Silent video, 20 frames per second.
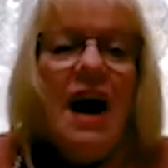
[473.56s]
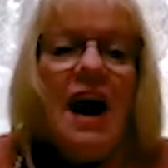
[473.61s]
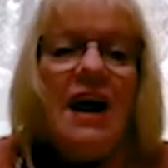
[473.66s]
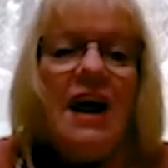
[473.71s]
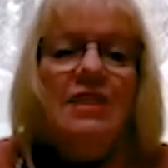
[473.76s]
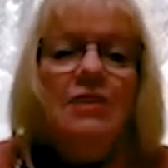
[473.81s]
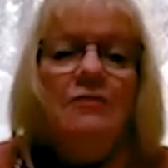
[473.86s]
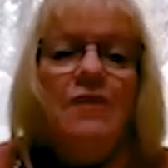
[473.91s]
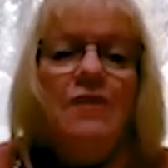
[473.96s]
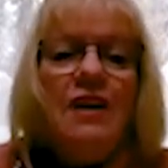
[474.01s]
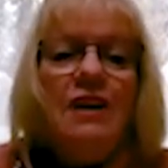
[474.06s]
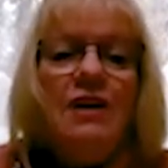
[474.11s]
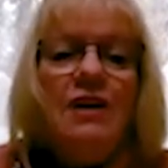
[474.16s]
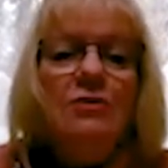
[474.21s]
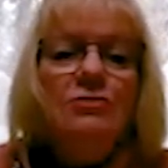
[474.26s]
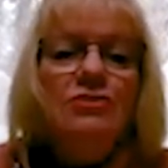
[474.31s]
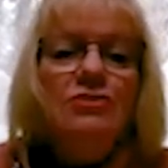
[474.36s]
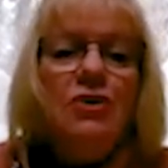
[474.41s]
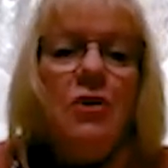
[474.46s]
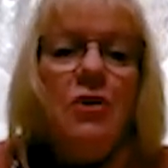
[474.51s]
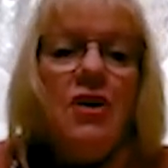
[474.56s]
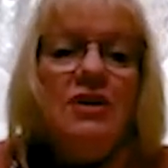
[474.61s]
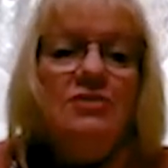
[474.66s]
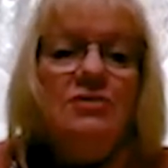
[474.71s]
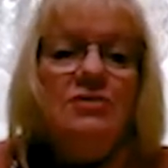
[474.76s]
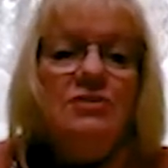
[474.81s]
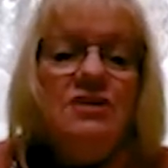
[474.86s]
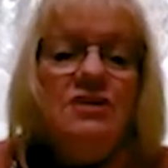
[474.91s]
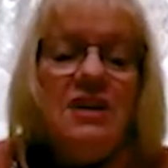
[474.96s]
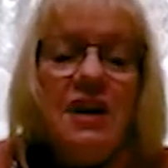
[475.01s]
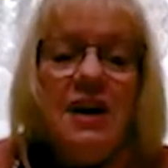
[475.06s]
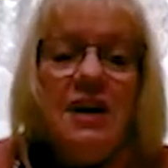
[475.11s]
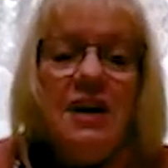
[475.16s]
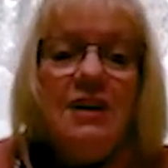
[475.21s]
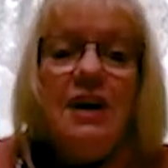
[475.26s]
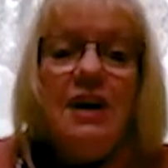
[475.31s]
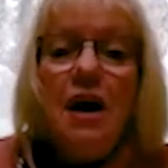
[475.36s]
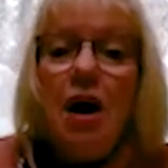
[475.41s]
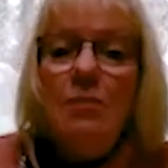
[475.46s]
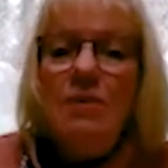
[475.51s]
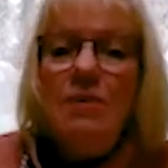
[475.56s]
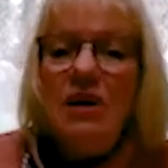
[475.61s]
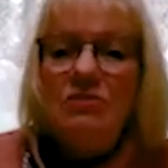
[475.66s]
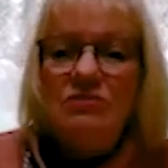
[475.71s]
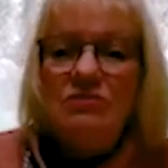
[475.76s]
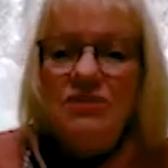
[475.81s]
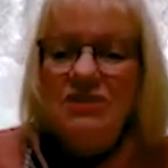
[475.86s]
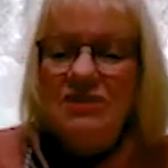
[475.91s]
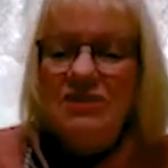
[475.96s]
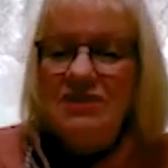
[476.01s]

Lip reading: and the video is going to take about